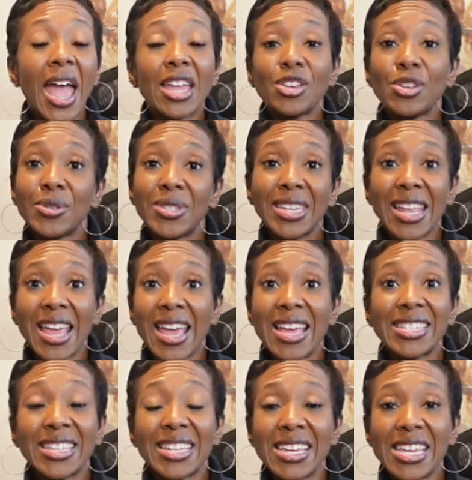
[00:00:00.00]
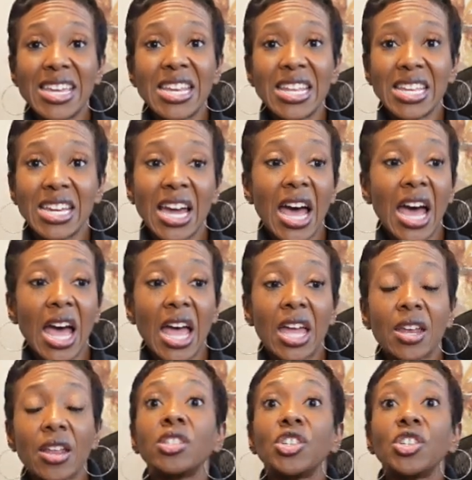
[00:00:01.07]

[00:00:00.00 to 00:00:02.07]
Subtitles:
use it as an eating guide